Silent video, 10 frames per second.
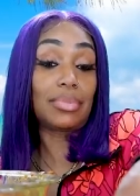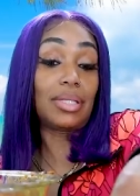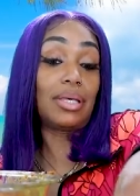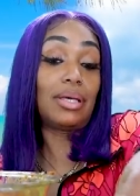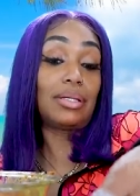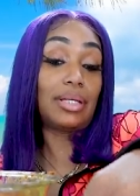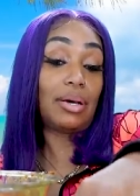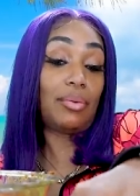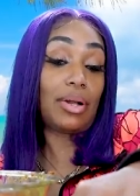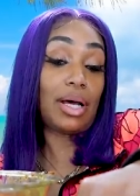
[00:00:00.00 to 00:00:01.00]
Yeah,
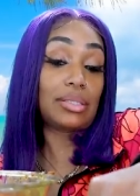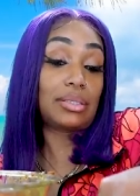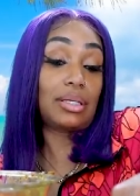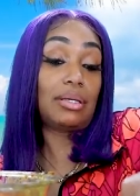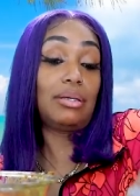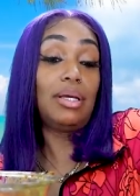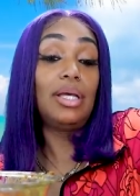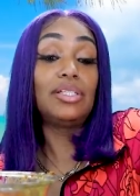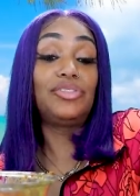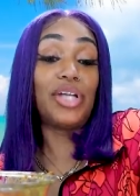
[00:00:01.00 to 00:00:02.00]
that's what I said.
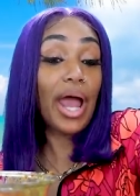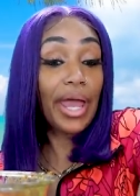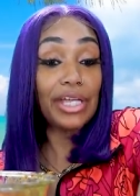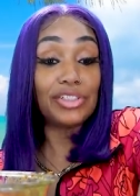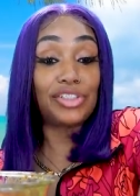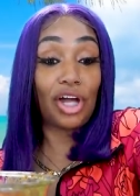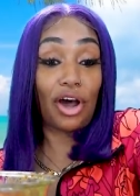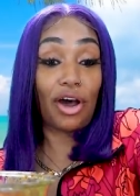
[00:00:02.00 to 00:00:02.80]
Danger.